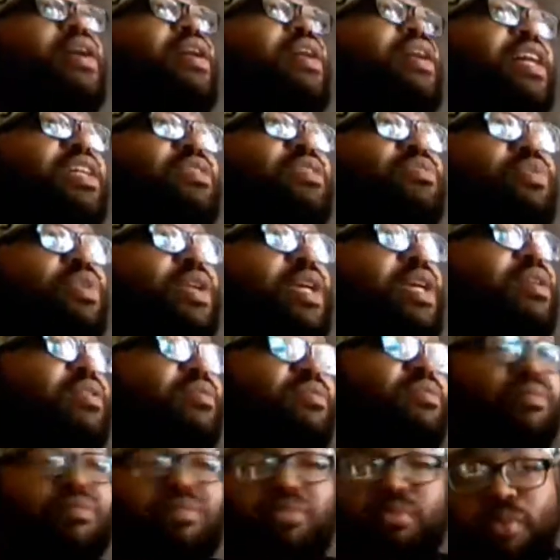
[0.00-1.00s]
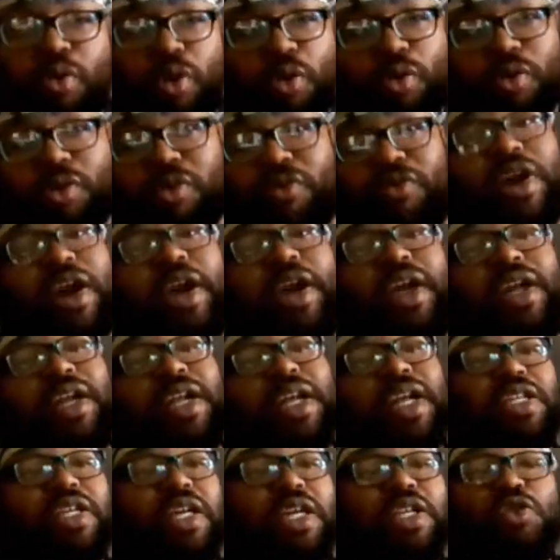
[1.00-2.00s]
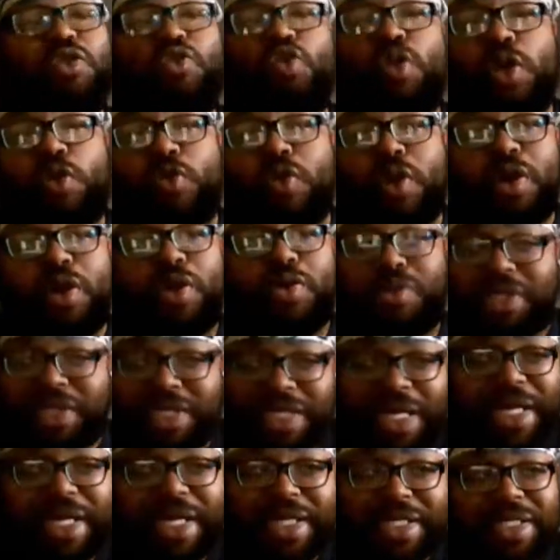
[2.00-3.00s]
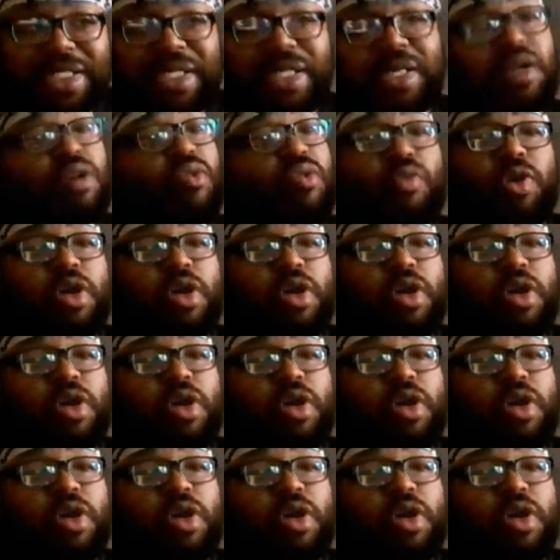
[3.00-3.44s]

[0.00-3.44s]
That's when he broke the record at, at twenty-one oh six.